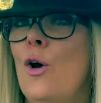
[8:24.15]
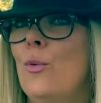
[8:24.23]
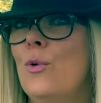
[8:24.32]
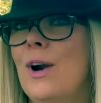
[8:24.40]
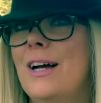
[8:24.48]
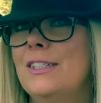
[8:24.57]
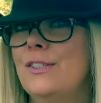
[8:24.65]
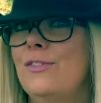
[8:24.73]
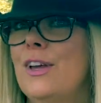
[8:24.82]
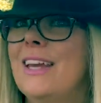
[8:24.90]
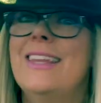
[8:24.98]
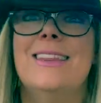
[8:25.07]
Whereas
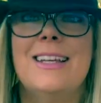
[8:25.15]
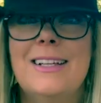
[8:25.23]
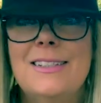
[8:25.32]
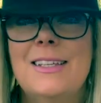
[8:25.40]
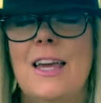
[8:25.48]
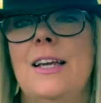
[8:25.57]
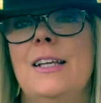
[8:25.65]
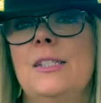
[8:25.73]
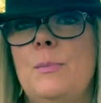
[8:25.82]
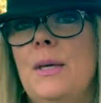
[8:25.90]
in this case,